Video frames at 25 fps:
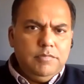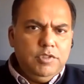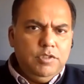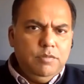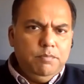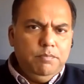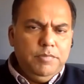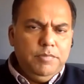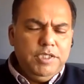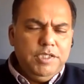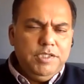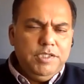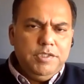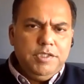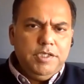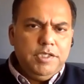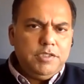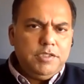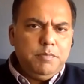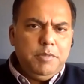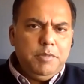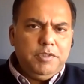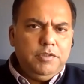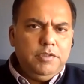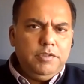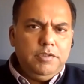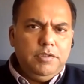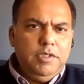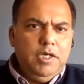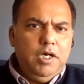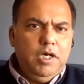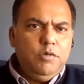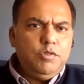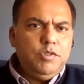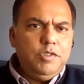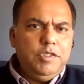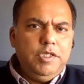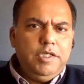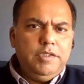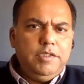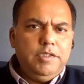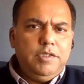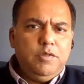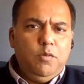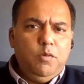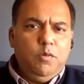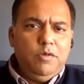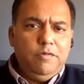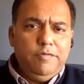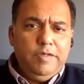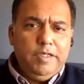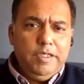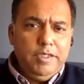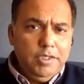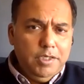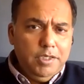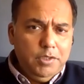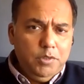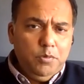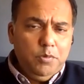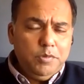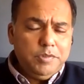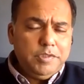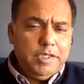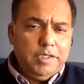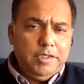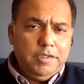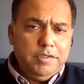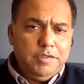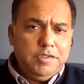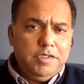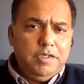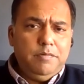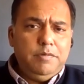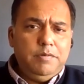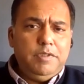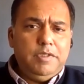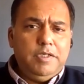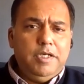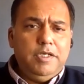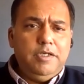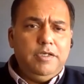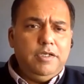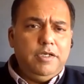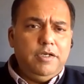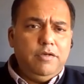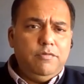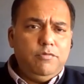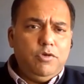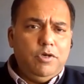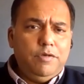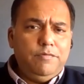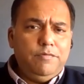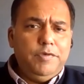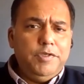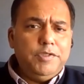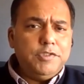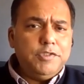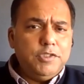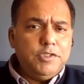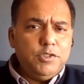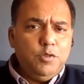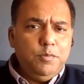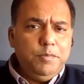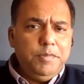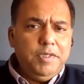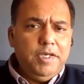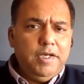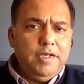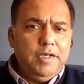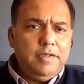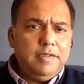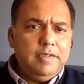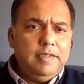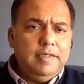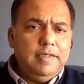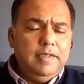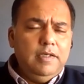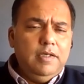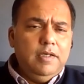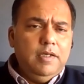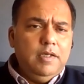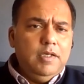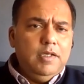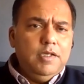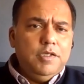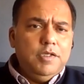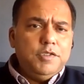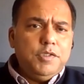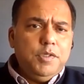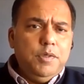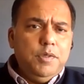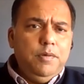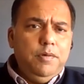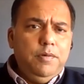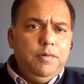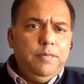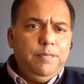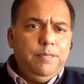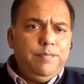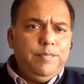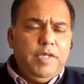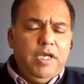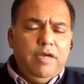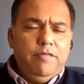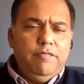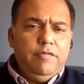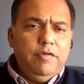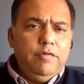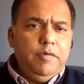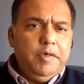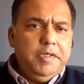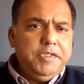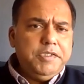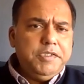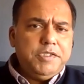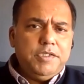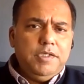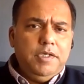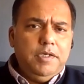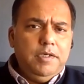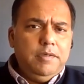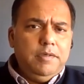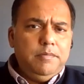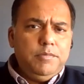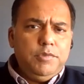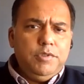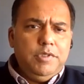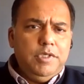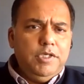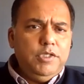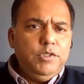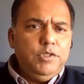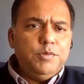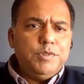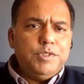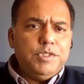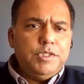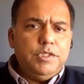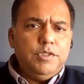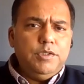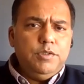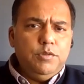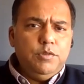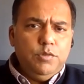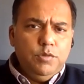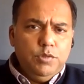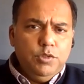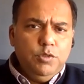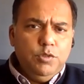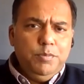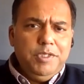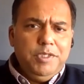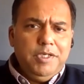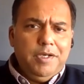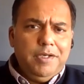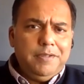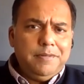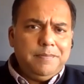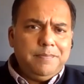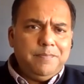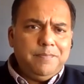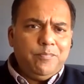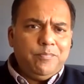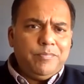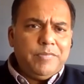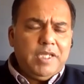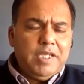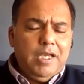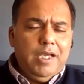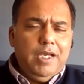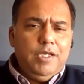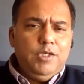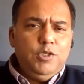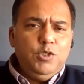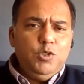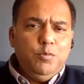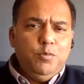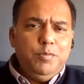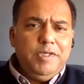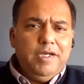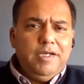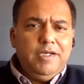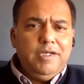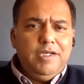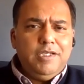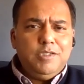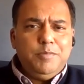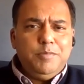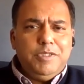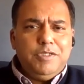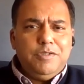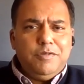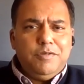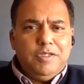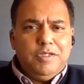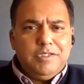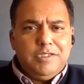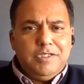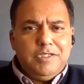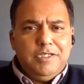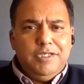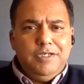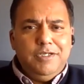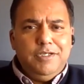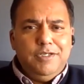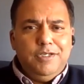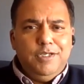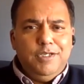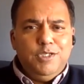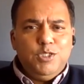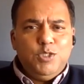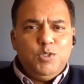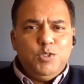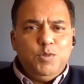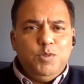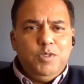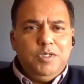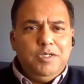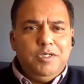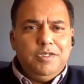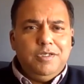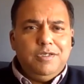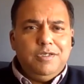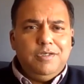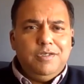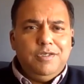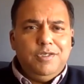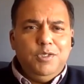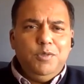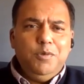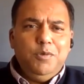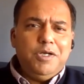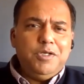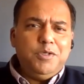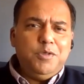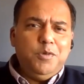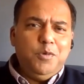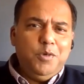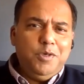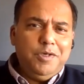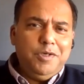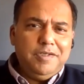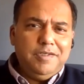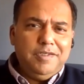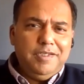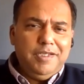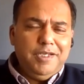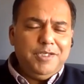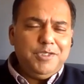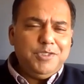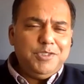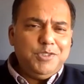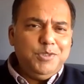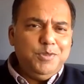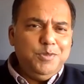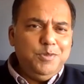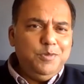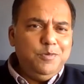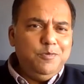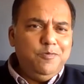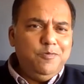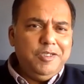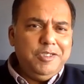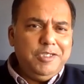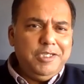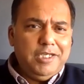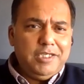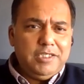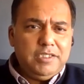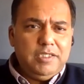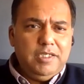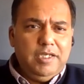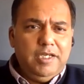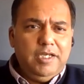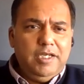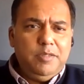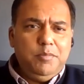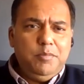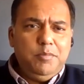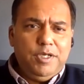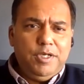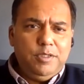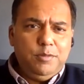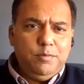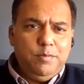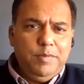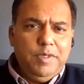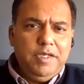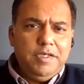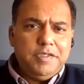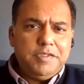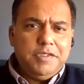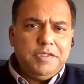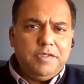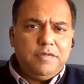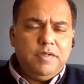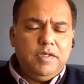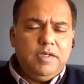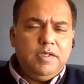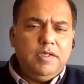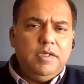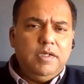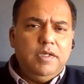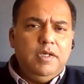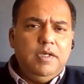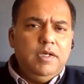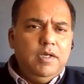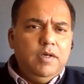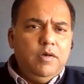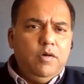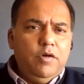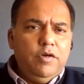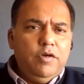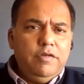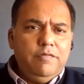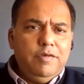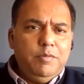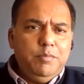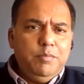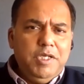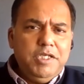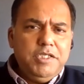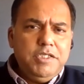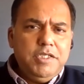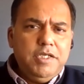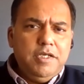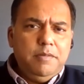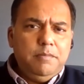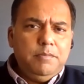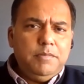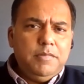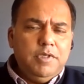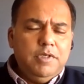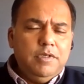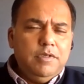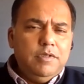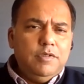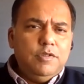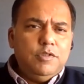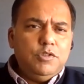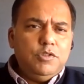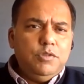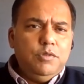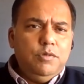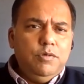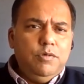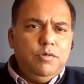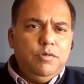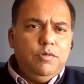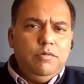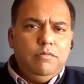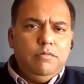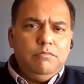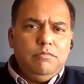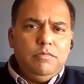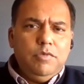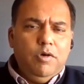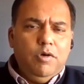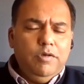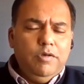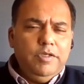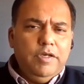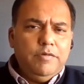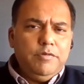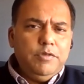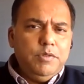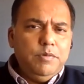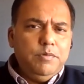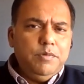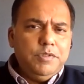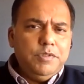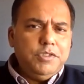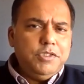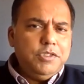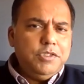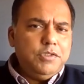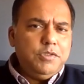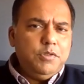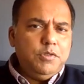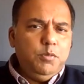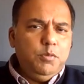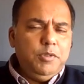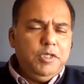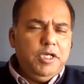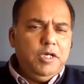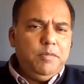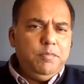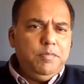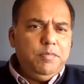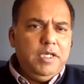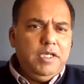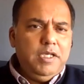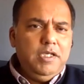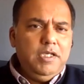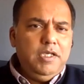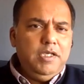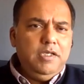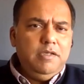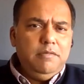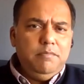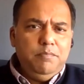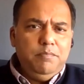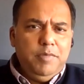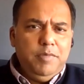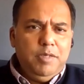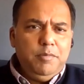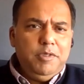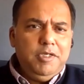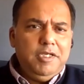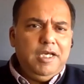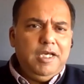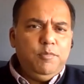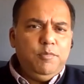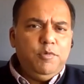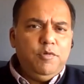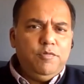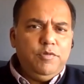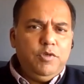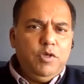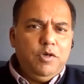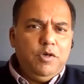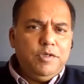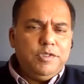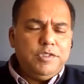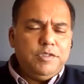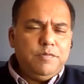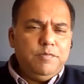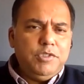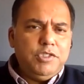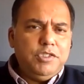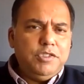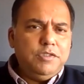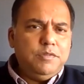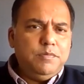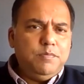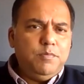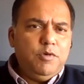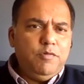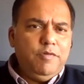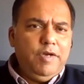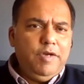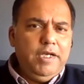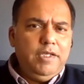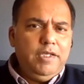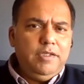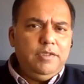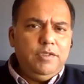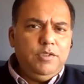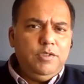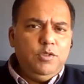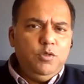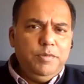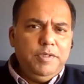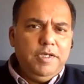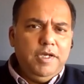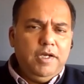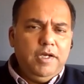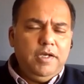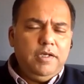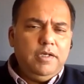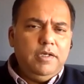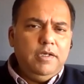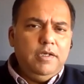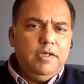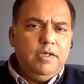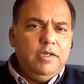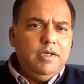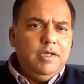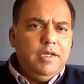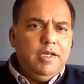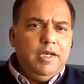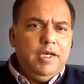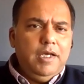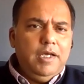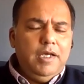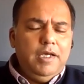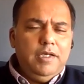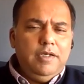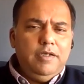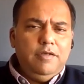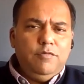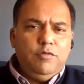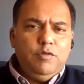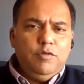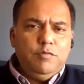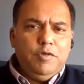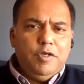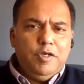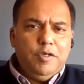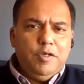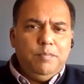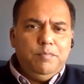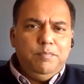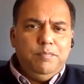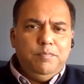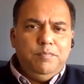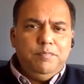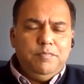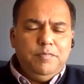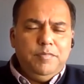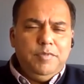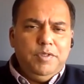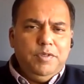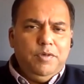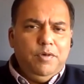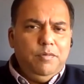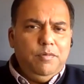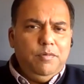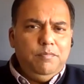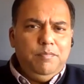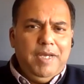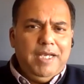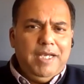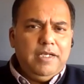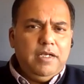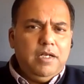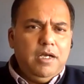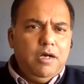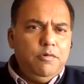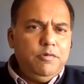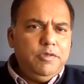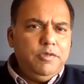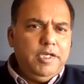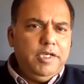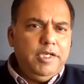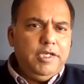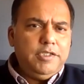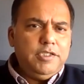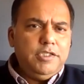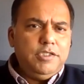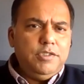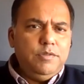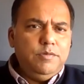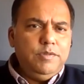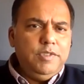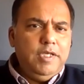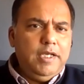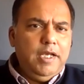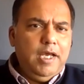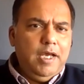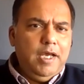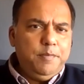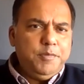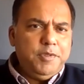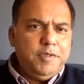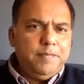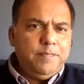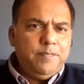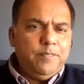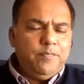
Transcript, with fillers: the easiest method now today that all of India knows, I can say with a great degree of confidence, is UPI. So um, everyone's uh, today using UPI and hmm. UPI has been translated into a QR code thanks to fintechs like BharatPe, etc., or even Paytm. So all you have to do is just open up any payment app of yours, which is providing the UPI, and if you've got a you know bank account connected to that app,